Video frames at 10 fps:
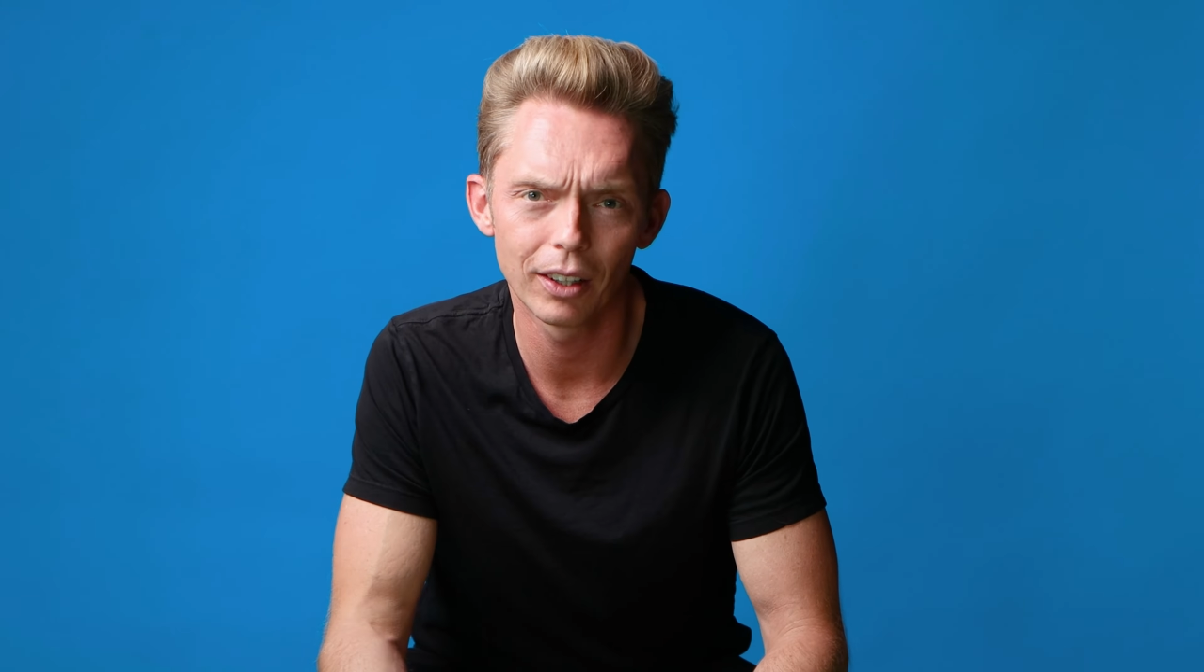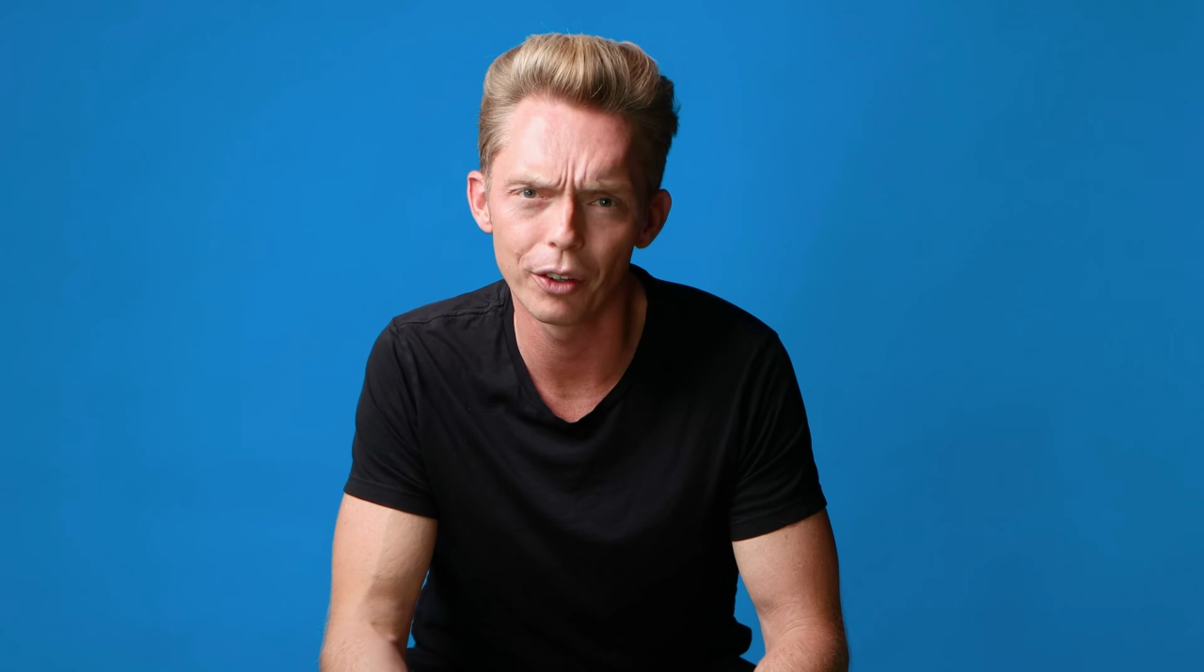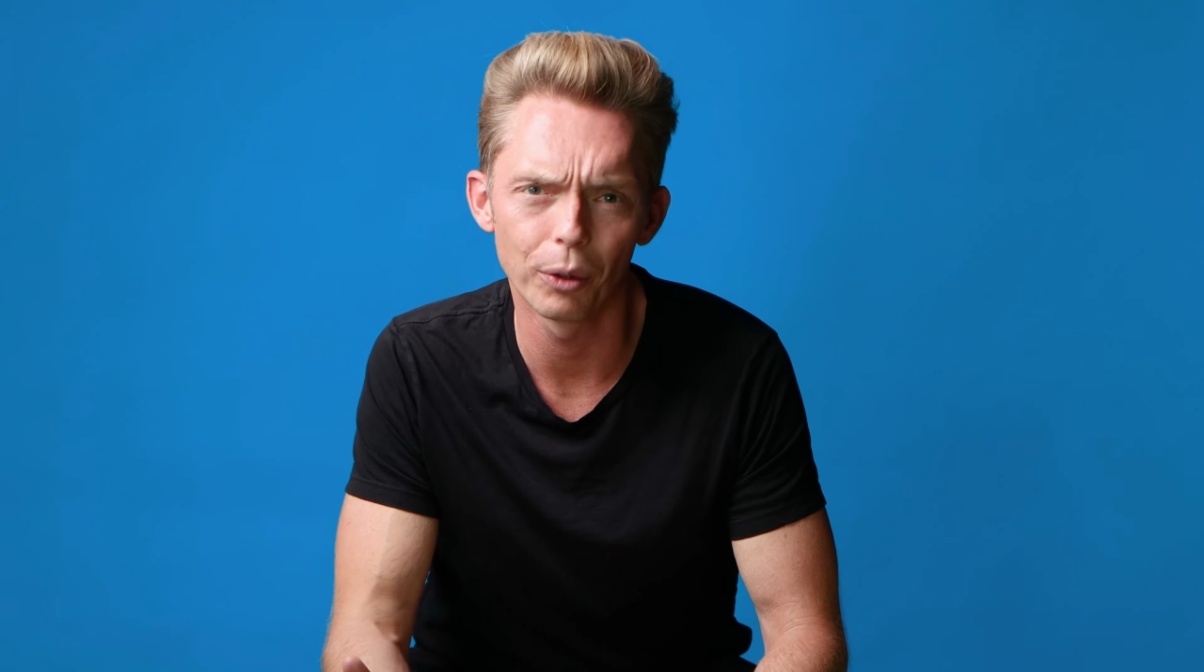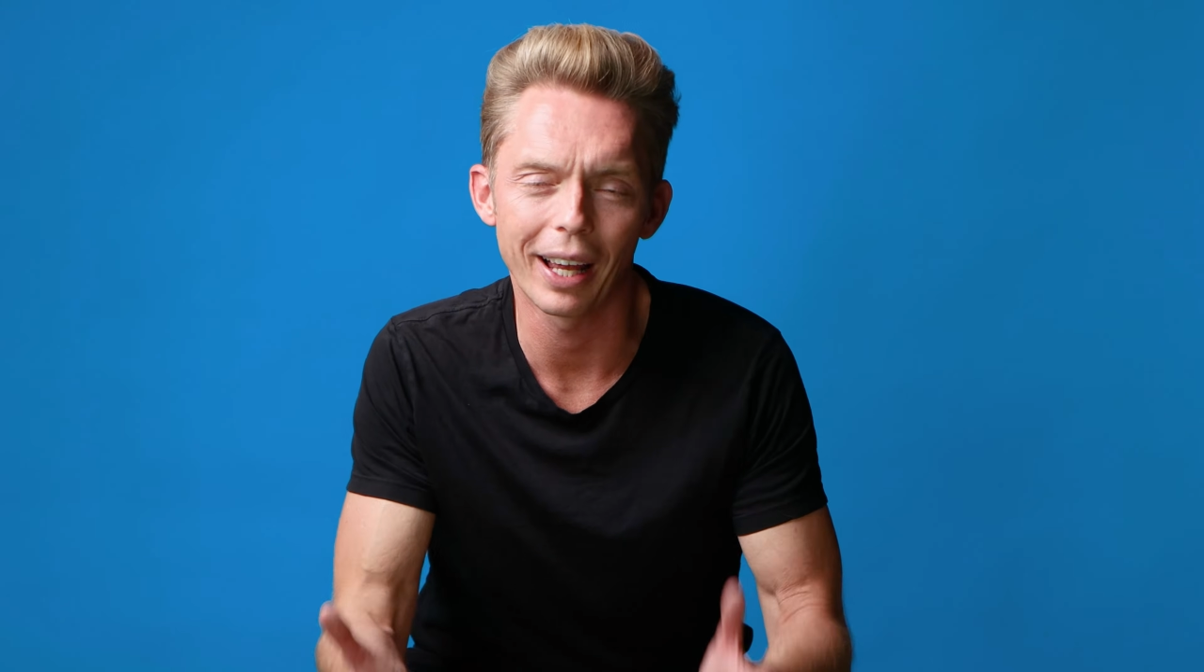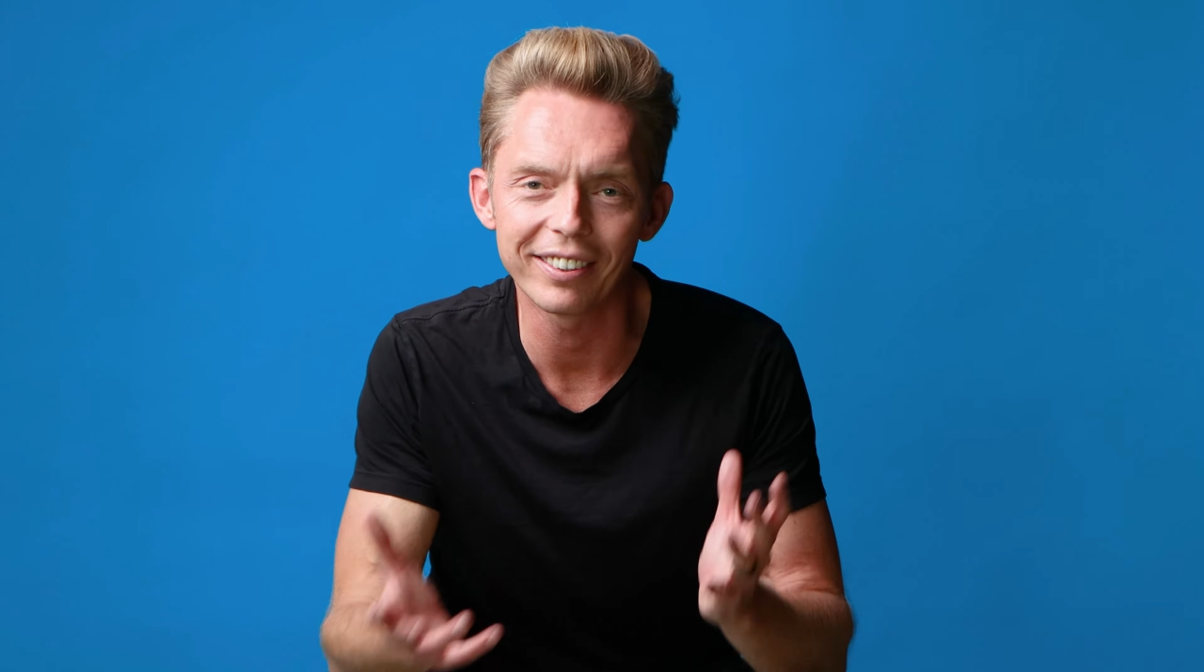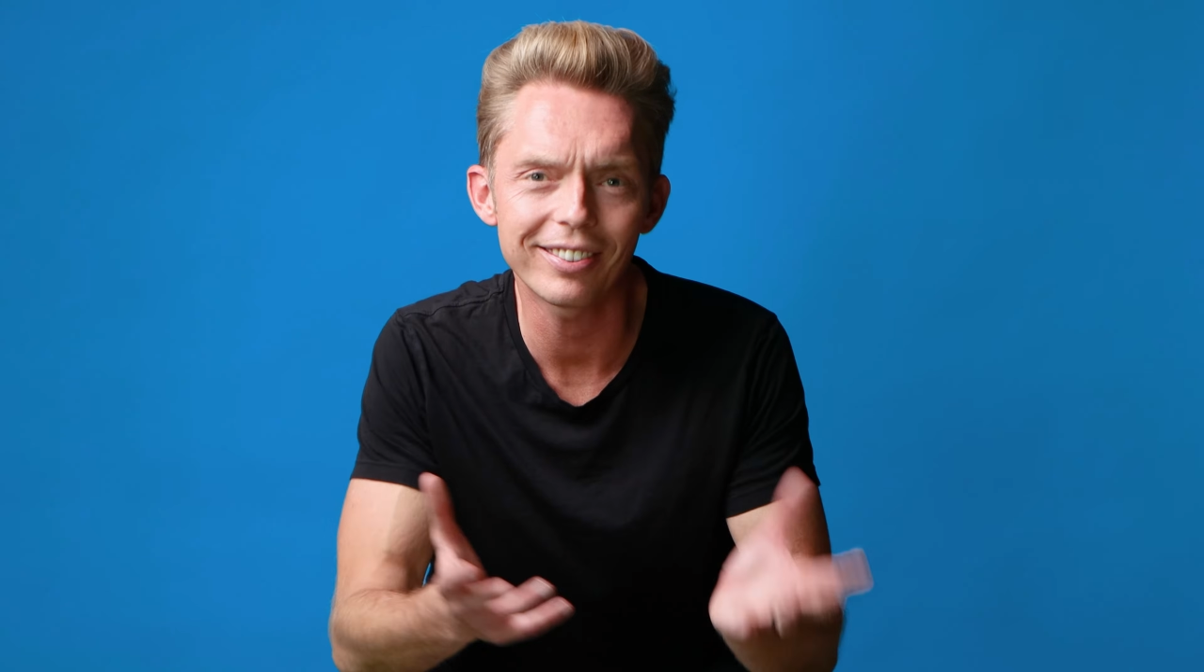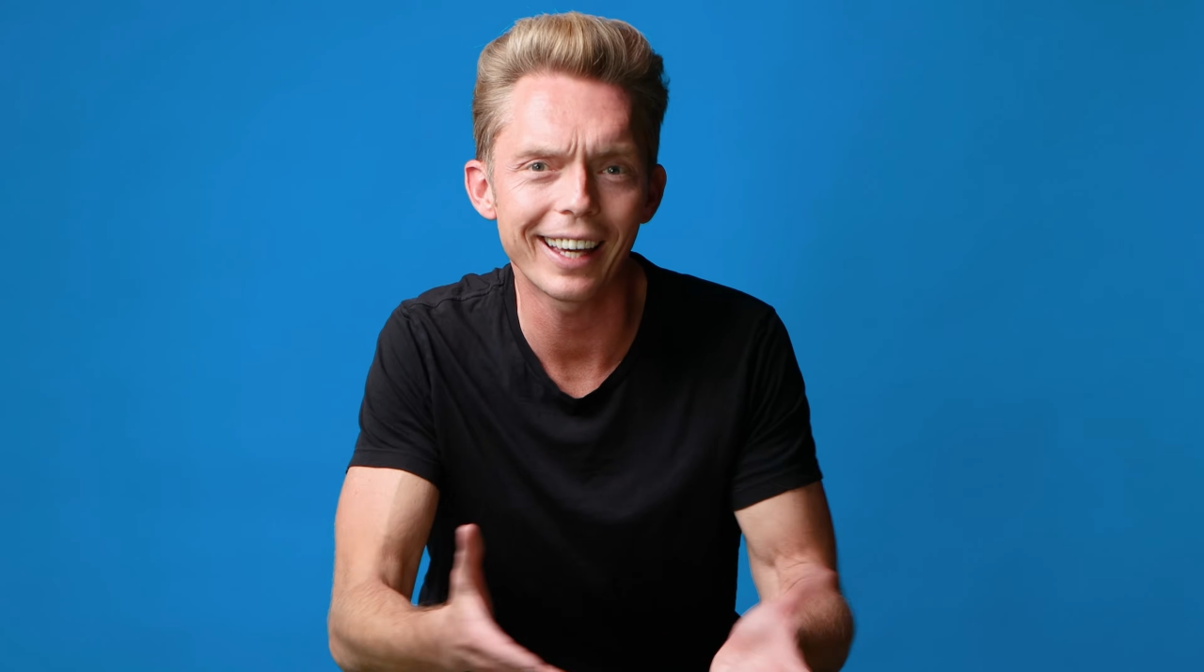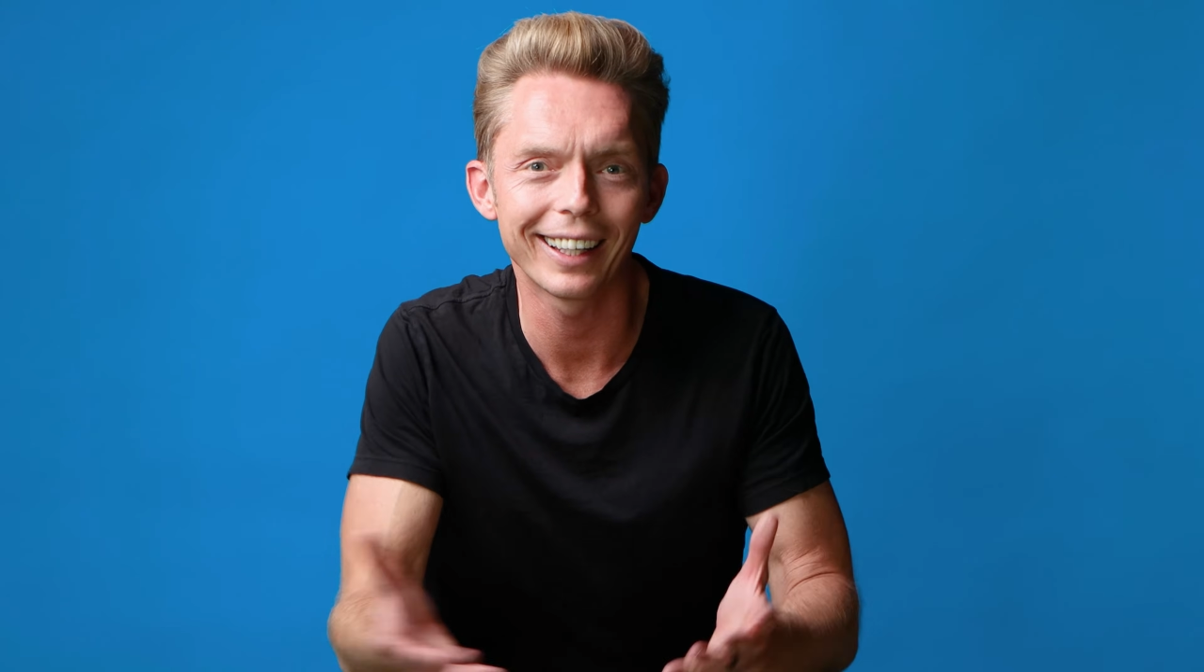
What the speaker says: Although when I say